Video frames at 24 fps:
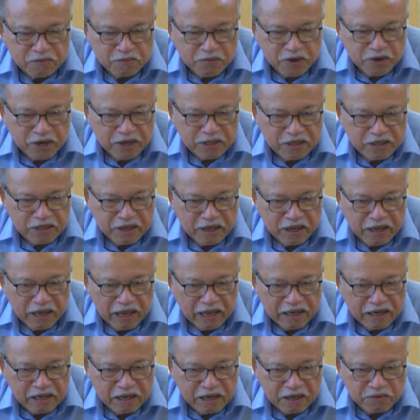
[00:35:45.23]
by the
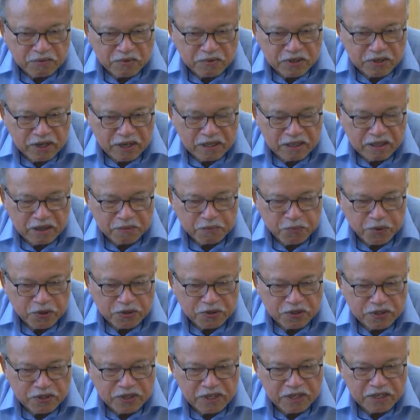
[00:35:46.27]
Arabs and the
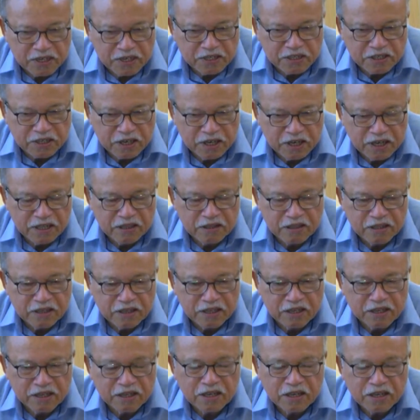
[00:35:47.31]
Persians and
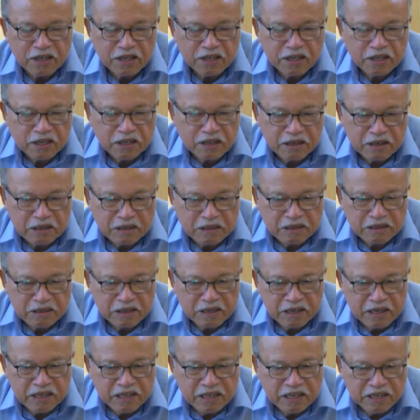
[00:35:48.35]
the
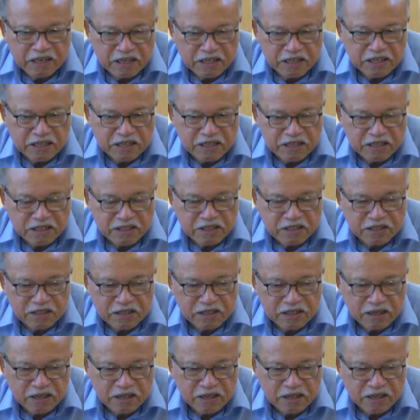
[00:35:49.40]
the Indians